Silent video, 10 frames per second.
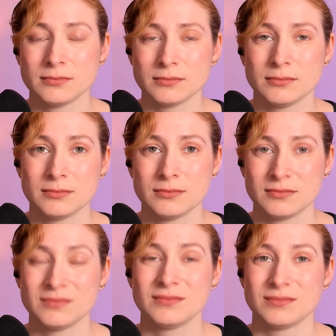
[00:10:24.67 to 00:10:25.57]

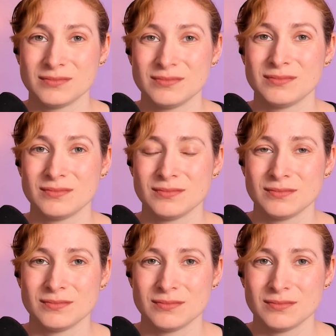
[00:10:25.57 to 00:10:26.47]

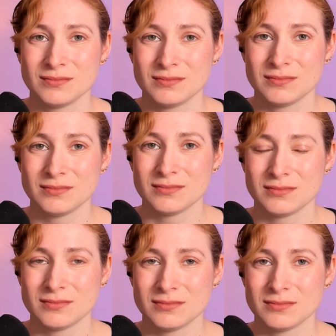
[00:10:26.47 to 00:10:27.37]

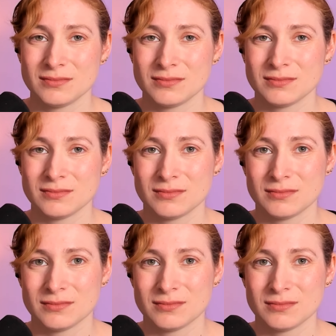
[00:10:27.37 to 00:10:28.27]

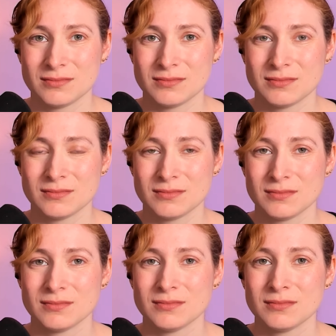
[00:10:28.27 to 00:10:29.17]

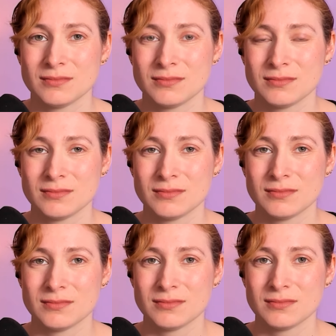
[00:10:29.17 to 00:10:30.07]

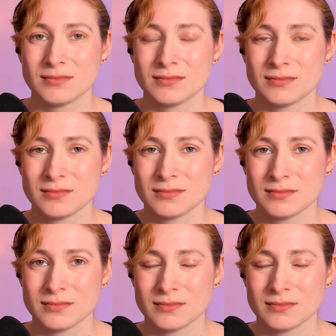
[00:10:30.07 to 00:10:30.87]
This person isn't speaking.